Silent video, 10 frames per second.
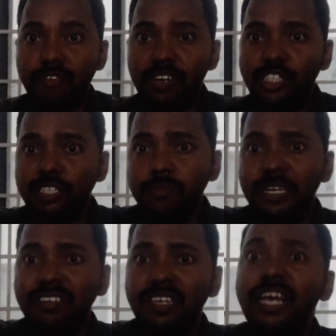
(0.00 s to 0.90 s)
Deflection
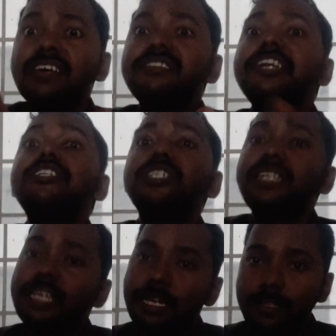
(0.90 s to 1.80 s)
means change
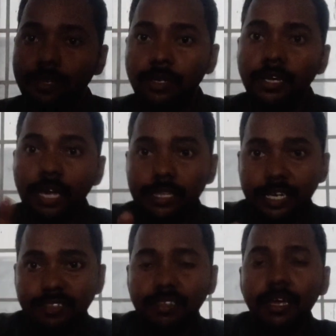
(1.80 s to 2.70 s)
in length,
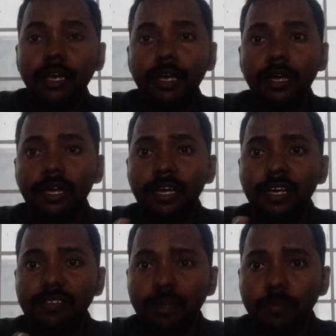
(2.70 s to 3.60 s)
that is
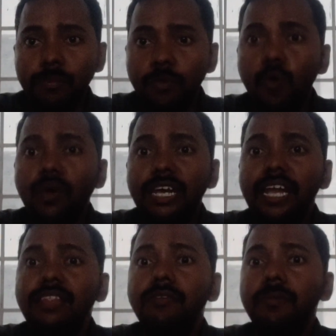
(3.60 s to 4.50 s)
some more
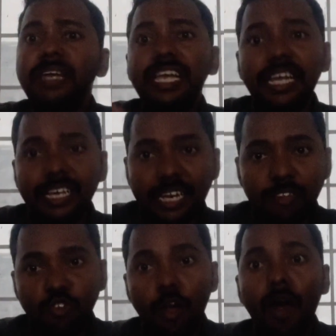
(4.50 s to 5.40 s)
length will be
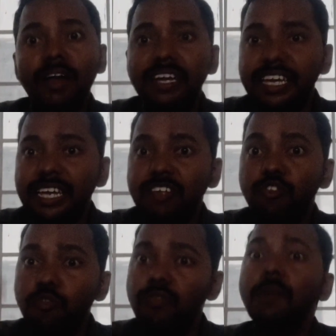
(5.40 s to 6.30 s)
increased or
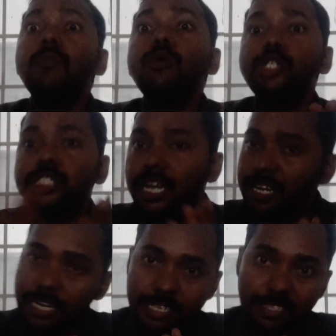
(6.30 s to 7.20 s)
decreased from original
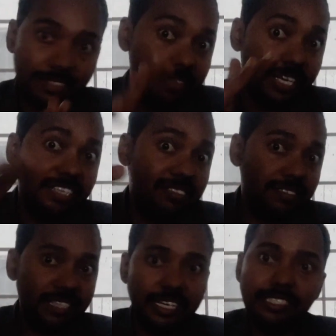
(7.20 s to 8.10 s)
length. So that is
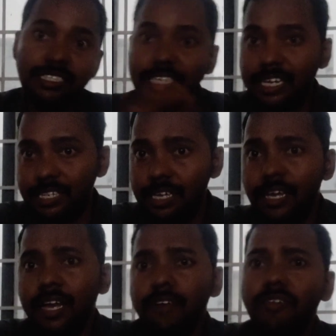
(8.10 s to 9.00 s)
a change in length.
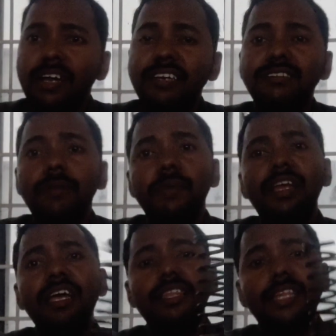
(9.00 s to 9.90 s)
For
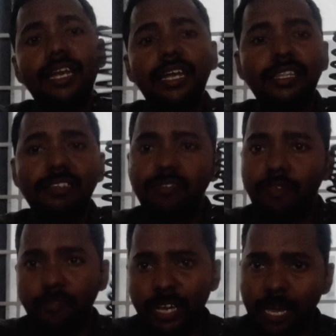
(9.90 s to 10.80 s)
example, the length is
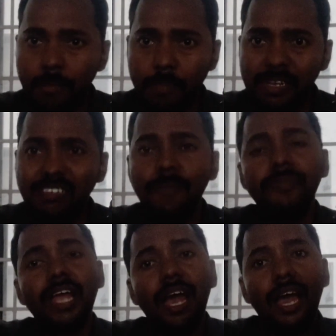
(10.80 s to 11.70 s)
50 mm means
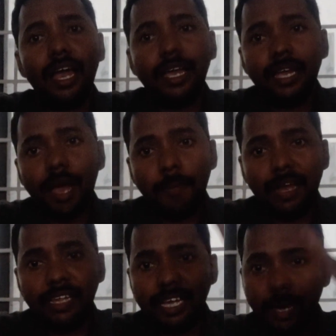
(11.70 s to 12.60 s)
I
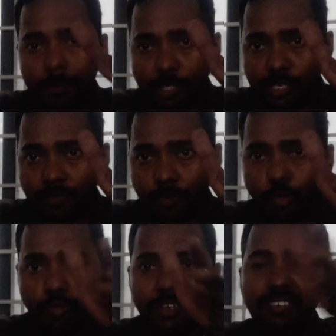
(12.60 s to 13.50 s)
apply the compression
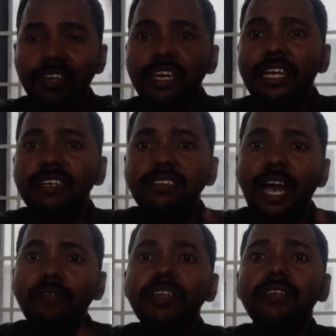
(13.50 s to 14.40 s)
force means it's
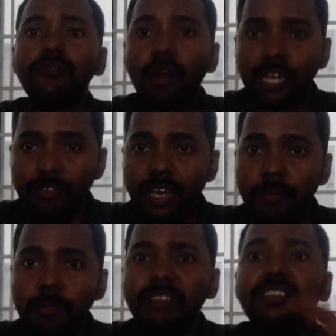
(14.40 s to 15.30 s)
having the 45
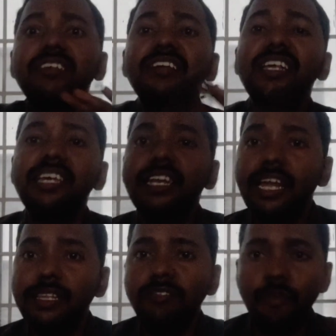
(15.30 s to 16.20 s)
mm means the change in
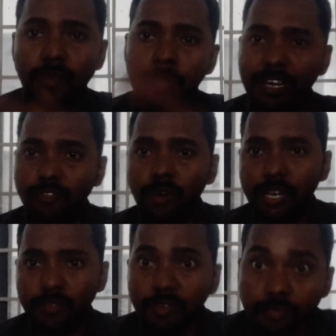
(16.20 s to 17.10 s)
length is 50 minus
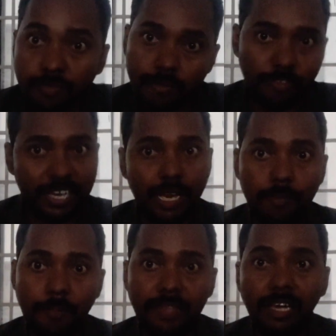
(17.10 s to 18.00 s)
45, 5
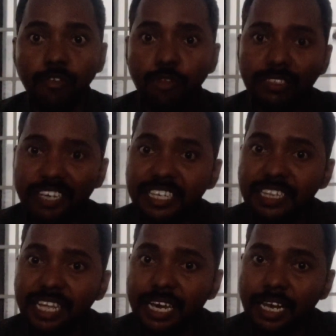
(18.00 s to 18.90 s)
mm. So the change
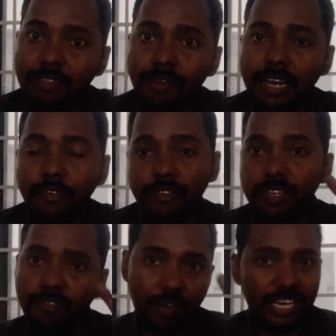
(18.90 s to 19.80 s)
in the length value is
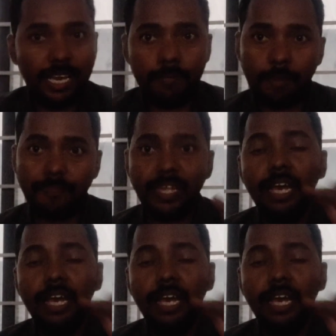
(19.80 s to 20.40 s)
the 5 mm.